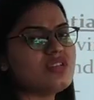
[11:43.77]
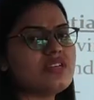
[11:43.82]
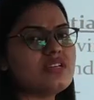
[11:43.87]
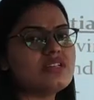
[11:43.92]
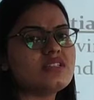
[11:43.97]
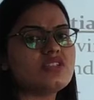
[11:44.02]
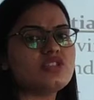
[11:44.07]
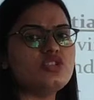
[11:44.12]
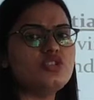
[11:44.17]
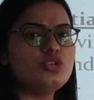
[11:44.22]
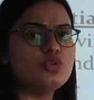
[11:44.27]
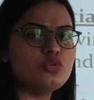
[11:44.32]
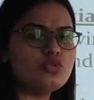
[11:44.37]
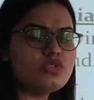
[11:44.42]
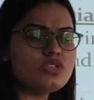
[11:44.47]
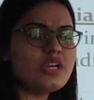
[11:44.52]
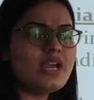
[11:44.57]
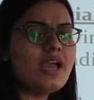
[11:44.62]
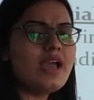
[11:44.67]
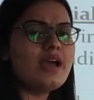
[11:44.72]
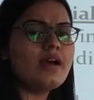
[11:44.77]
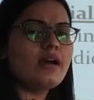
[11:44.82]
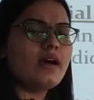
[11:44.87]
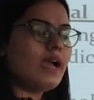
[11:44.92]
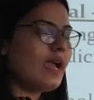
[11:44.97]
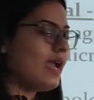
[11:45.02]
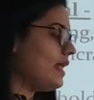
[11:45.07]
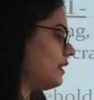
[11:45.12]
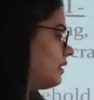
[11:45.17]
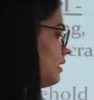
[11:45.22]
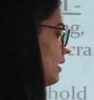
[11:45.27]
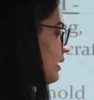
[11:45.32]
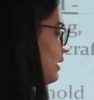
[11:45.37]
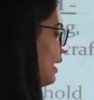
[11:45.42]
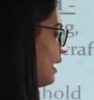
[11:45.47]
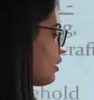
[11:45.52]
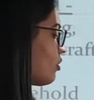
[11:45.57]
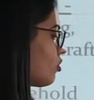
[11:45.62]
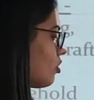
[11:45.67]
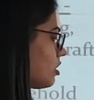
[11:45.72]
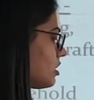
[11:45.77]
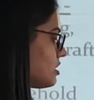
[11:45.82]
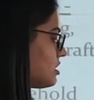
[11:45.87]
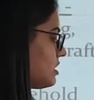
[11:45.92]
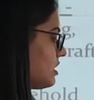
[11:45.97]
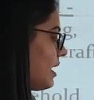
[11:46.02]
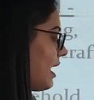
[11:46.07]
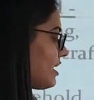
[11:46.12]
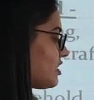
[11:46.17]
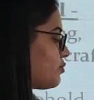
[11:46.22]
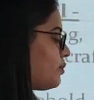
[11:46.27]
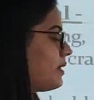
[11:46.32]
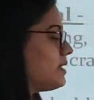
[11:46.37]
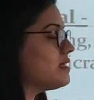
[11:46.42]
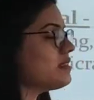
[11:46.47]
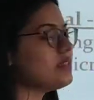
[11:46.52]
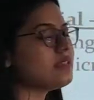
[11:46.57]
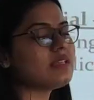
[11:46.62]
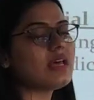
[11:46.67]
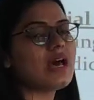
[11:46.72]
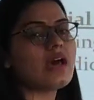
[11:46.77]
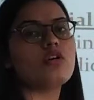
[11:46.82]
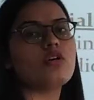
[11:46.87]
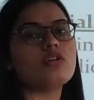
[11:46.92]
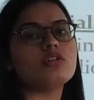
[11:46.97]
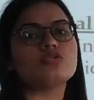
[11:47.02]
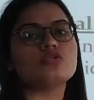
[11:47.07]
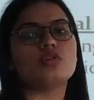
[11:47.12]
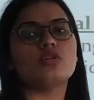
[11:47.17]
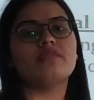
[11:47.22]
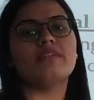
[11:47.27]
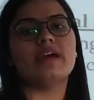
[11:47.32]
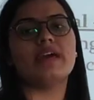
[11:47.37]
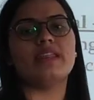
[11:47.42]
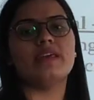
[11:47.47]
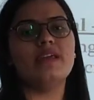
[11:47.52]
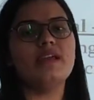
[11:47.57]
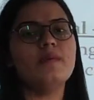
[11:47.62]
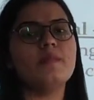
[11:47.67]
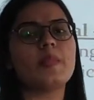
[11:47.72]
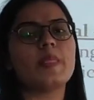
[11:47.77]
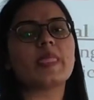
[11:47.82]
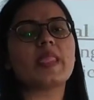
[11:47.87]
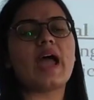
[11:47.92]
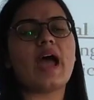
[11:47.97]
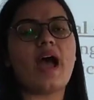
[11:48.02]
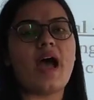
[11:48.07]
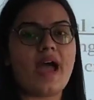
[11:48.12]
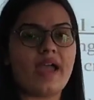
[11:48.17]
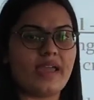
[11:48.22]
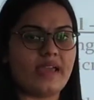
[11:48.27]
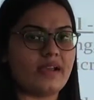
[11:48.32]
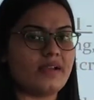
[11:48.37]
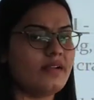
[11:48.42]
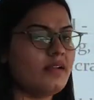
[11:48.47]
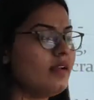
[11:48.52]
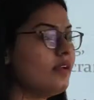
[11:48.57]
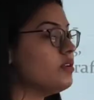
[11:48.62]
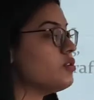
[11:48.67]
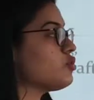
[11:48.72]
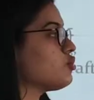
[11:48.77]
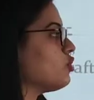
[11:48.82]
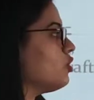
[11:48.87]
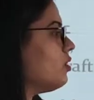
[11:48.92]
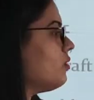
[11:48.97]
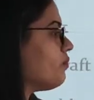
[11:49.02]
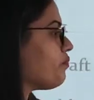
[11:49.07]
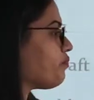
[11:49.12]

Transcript: is huge, and the technology expenses are also very high. So